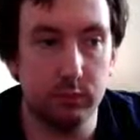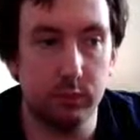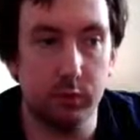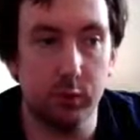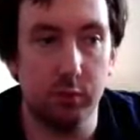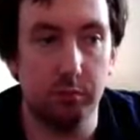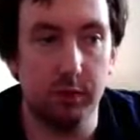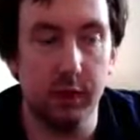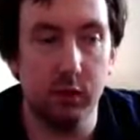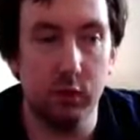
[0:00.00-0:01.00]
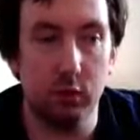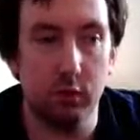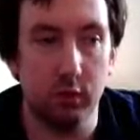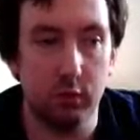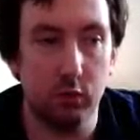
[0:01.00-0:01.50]
Use the blades on
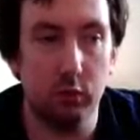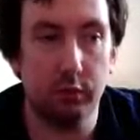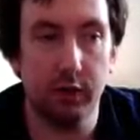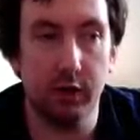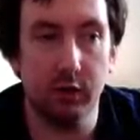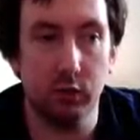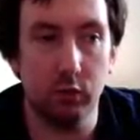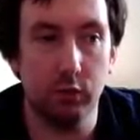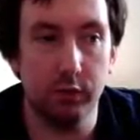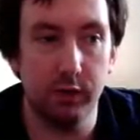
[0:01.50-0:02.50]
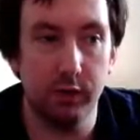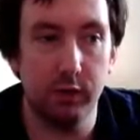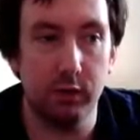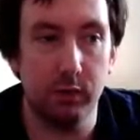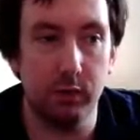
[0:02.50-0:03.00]
the Gorefasts and Gorefiends. Here
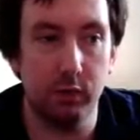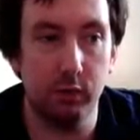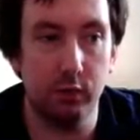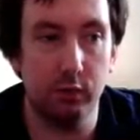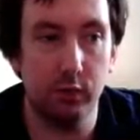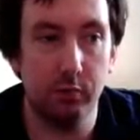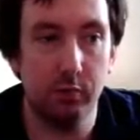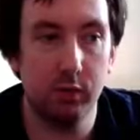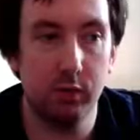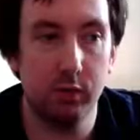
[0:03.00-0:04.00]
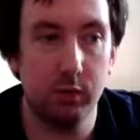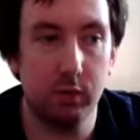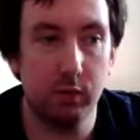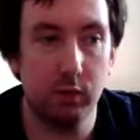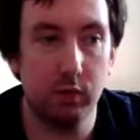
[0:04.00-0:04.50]
comes two flesh pounds. Here we
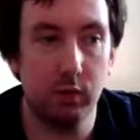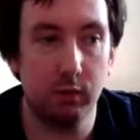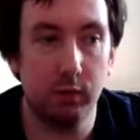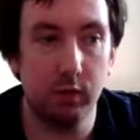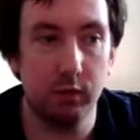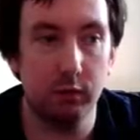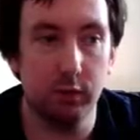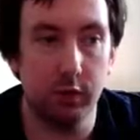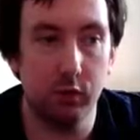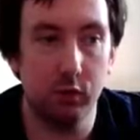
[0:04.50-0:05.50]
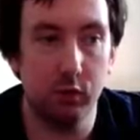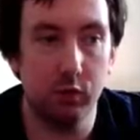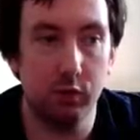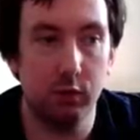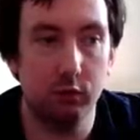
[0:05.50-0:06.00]
go. I'm trying to go for headshots.
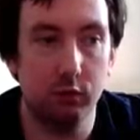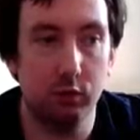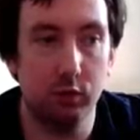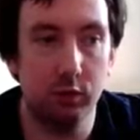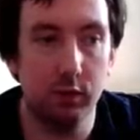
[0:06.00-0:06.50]
Right, I've got one.